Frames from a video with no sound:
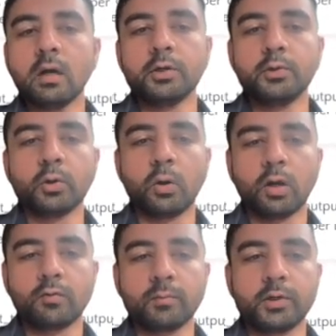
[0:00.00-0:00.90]
You
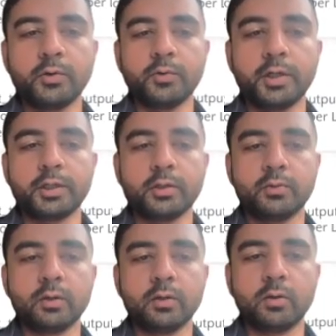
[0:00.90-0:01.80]
toggle from the duration
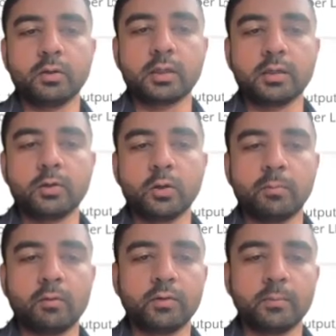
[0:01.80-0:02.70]
to the cost at the
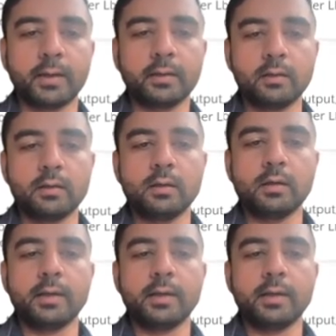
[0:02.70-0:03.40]
top of the panel,